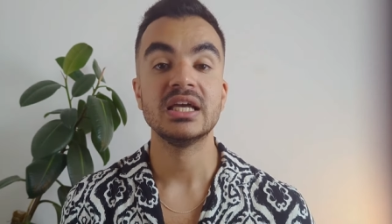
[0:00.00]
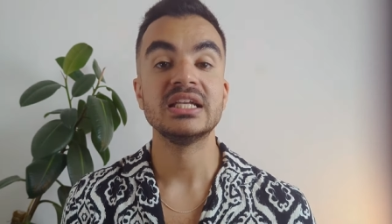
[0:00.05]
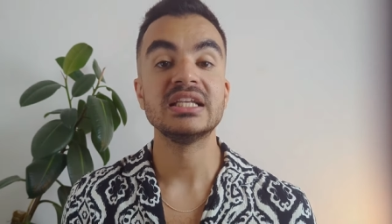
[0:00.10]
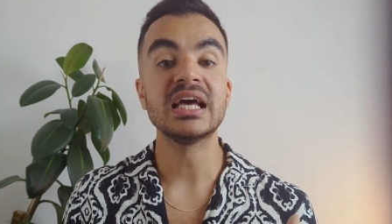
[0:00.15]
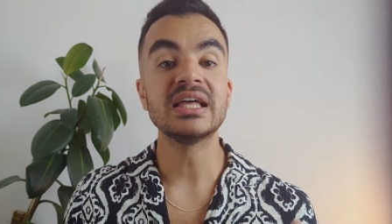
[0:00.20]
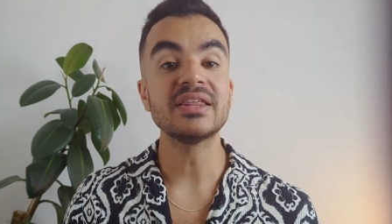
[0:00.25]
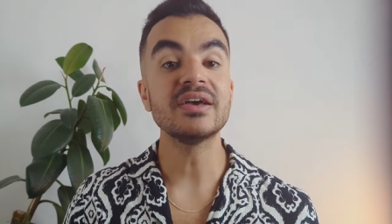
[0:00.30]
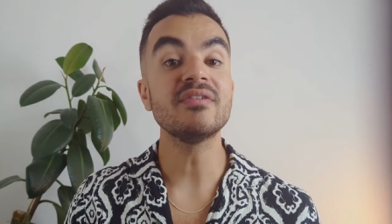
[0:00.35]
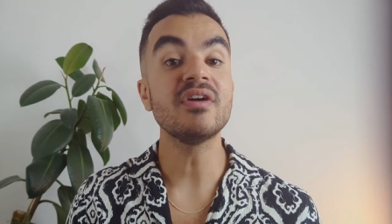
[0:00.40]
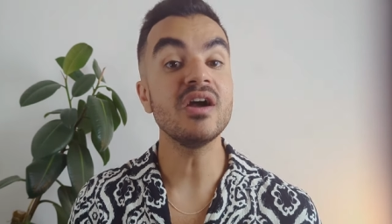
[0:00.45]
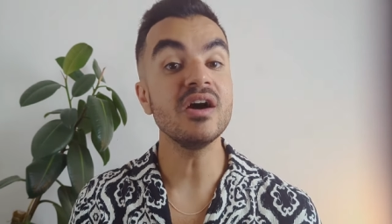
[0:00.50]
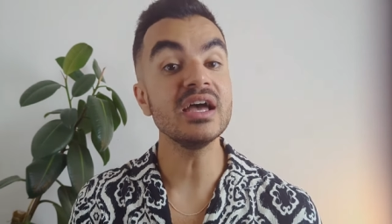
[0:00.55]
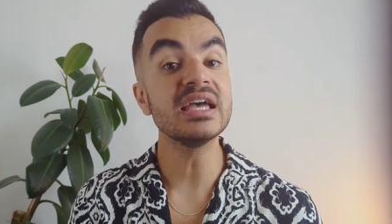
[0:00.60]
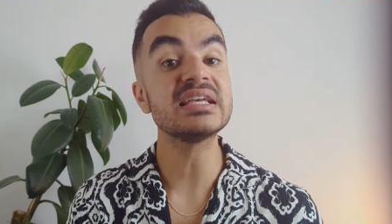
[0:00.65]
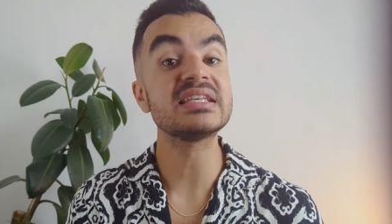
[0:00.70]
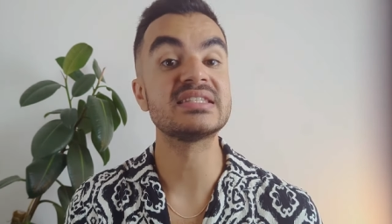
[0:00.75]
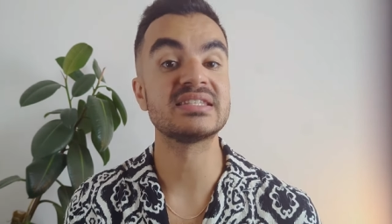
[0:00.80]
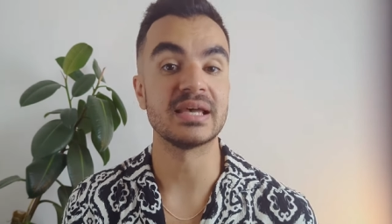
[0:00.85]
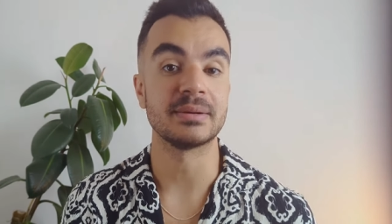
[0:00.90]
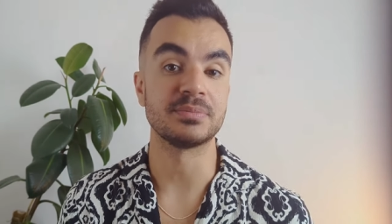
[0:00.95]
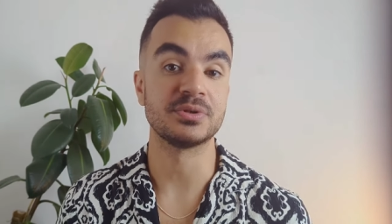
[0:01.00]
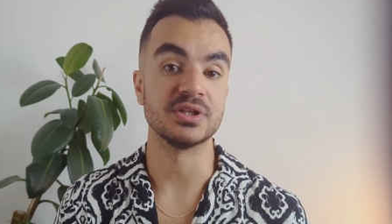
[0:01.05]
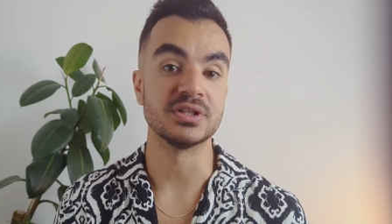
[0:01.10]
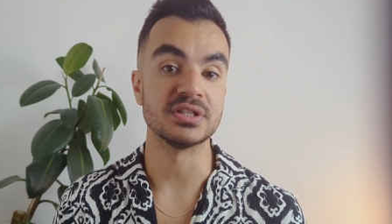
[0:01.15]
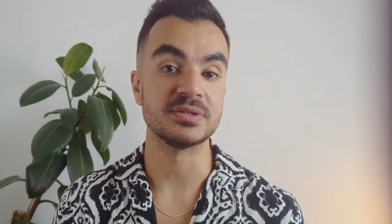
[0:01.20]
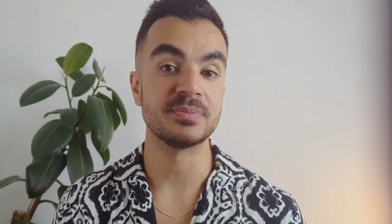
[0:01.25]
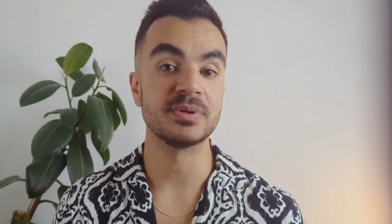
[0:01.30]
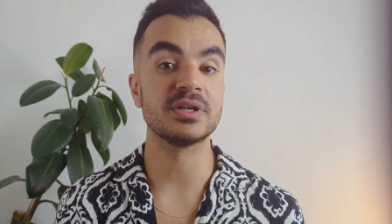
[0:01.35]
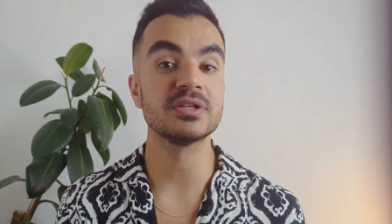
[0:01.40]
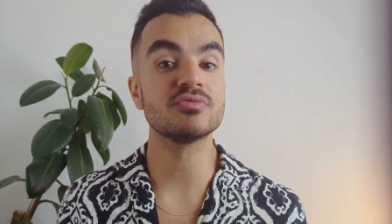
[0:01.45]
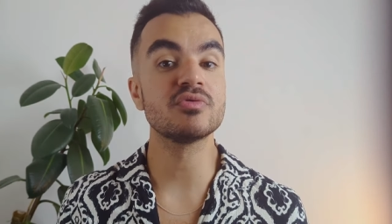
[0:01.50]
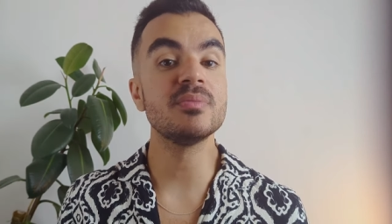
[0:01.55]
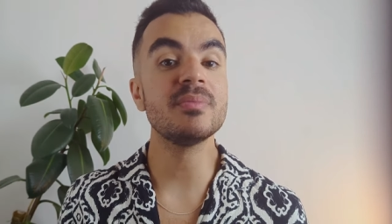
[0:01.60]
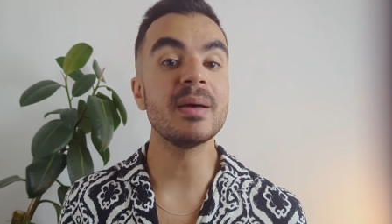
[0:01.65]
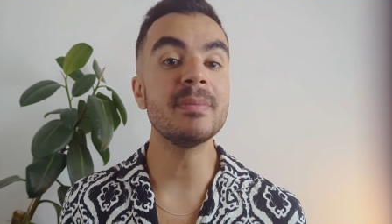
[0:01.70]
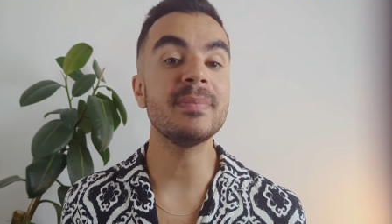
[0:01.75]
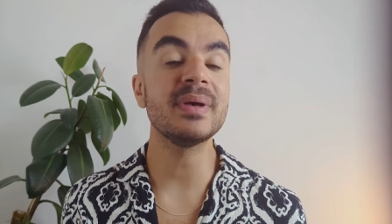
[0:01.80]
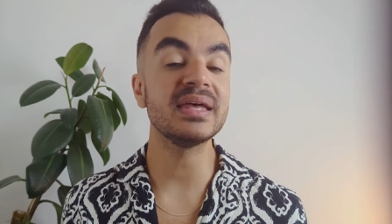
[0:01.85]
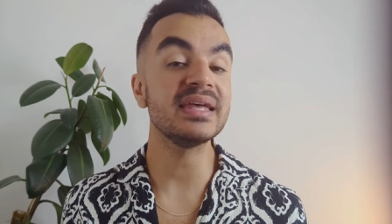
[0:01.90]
Now, there are exceptions because remember,